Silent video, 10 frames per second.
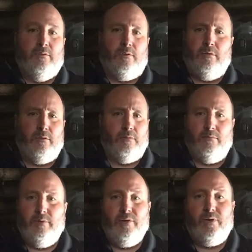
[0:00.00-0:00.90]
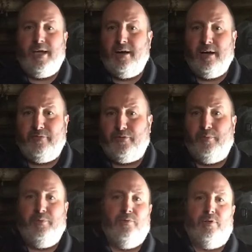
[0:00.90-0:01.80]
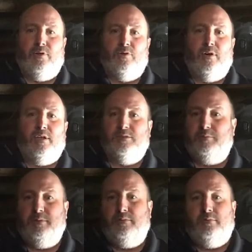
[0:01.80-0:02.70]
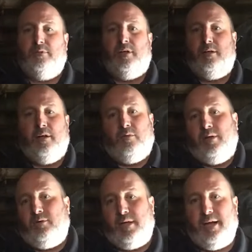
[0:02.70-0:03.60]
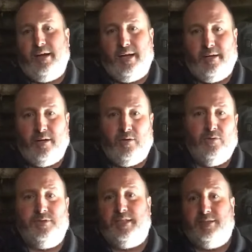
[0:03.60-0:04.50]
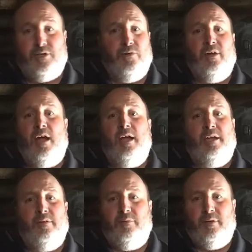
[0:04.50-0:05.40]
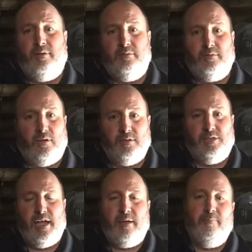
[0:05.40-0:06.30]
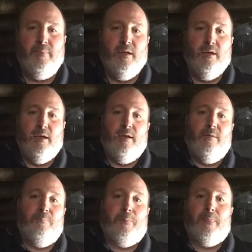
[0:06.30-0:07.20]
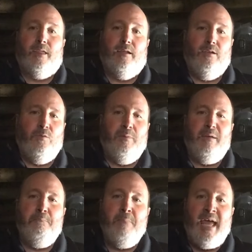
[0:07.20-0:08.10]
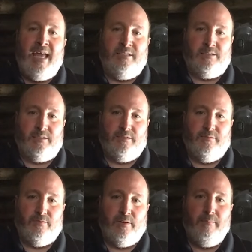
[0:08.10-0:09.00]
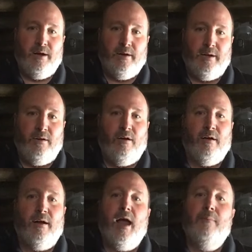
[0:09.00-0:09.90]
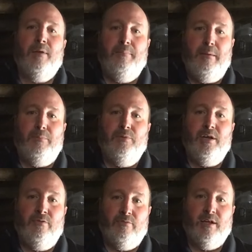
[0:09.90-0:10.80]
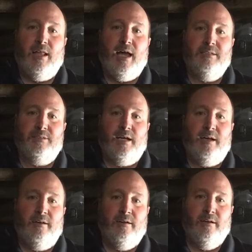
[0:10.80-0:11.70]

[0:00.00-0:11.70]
Oh, we don't carry it for Buick LaCrosse. No, we don't carry it. 06 to 09, all the same. You'd be amazed for an American car how many people didn't realize that